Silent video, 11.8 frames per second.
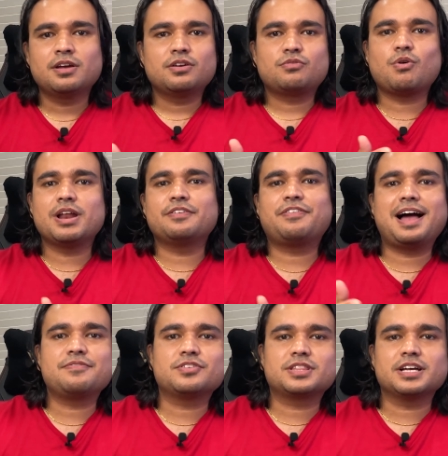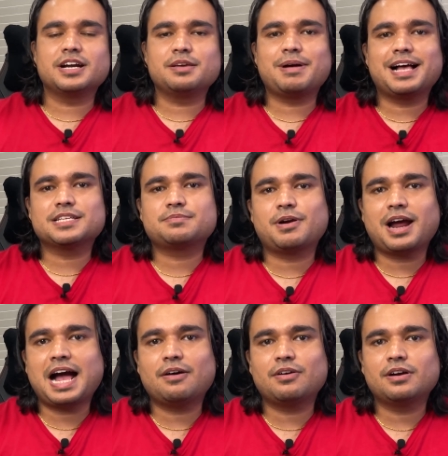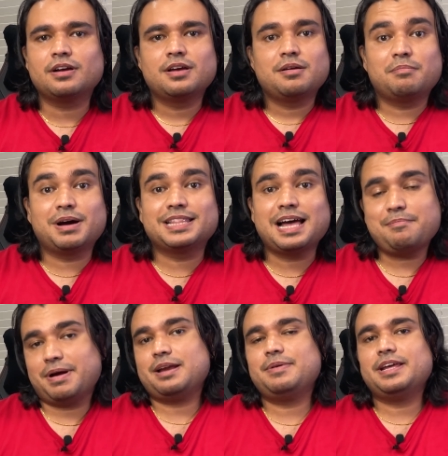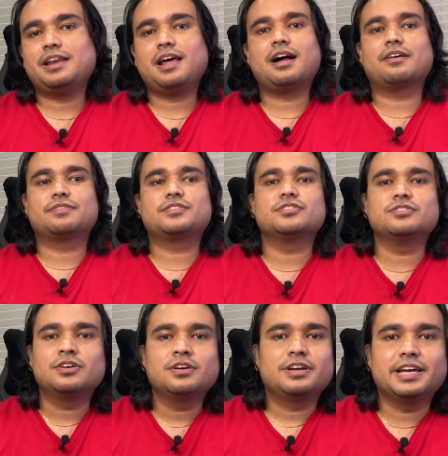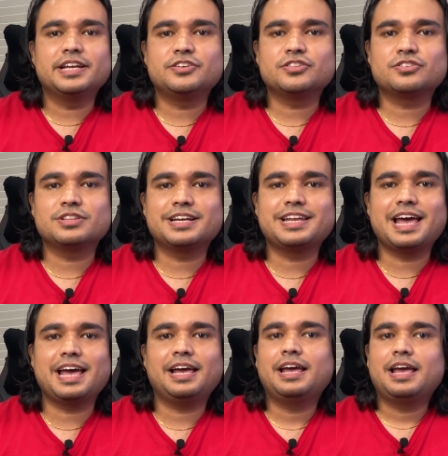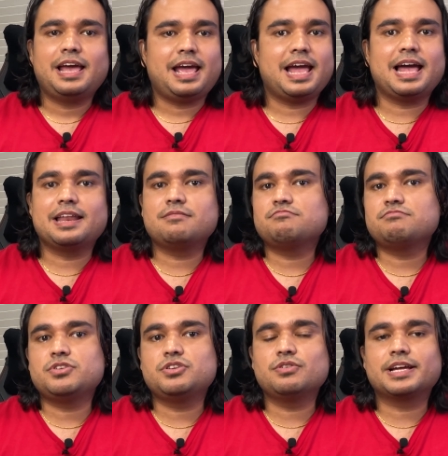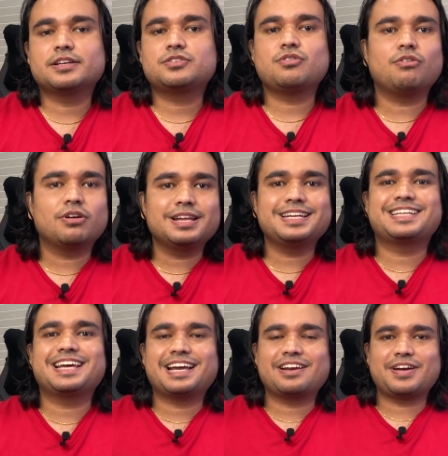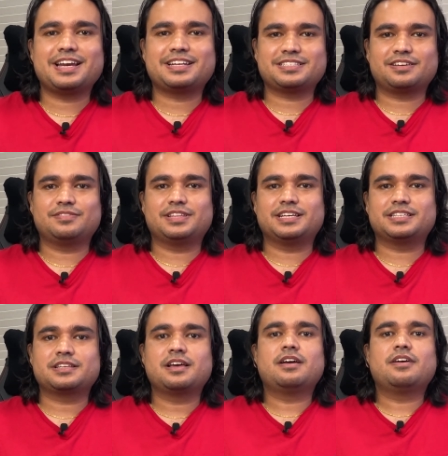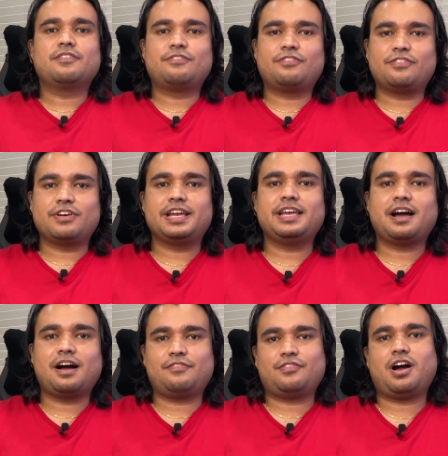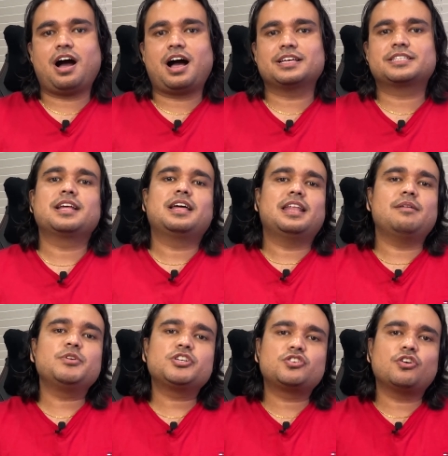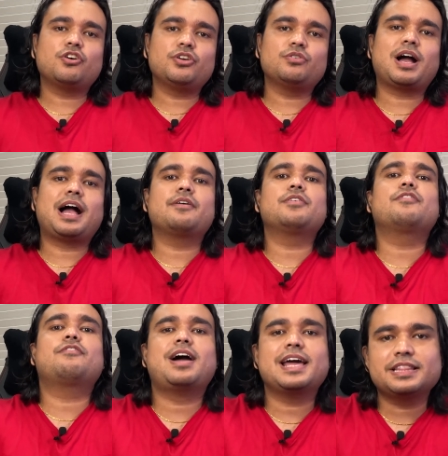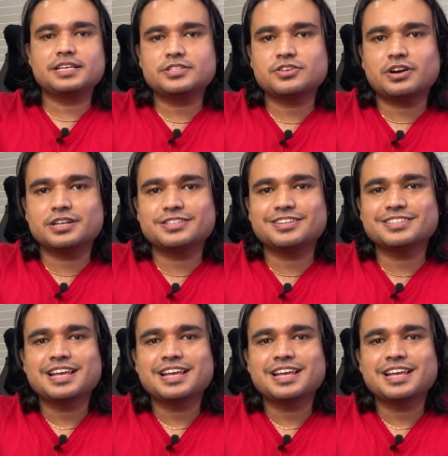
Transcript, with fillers: 25 to 30 miles per hour, but that might be enough to get you through the day, and you can totally take advantage of this free of cost. Let me show you how you find these chargers